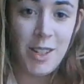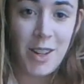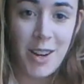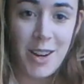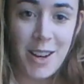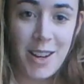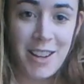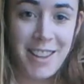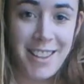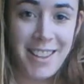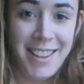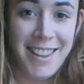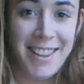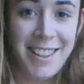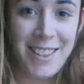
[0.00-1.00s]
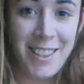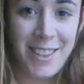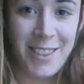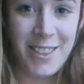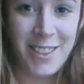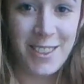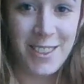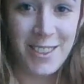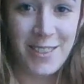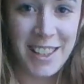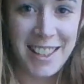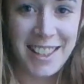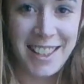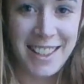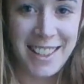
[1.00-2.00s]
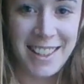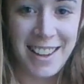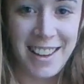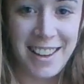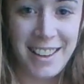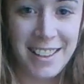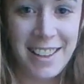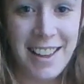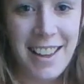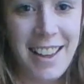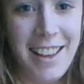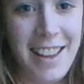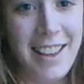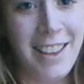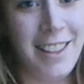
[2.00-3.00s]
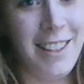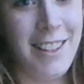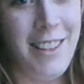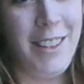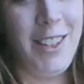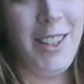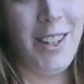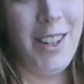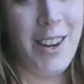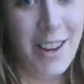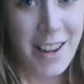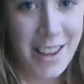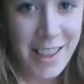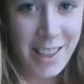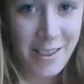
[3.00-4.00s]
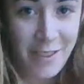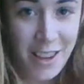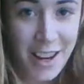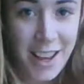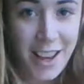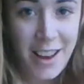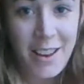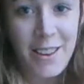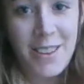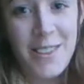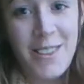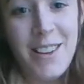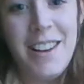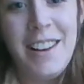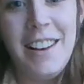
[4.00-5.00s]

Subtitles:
dog, Joey Gucciamelli's dog, starring in the video.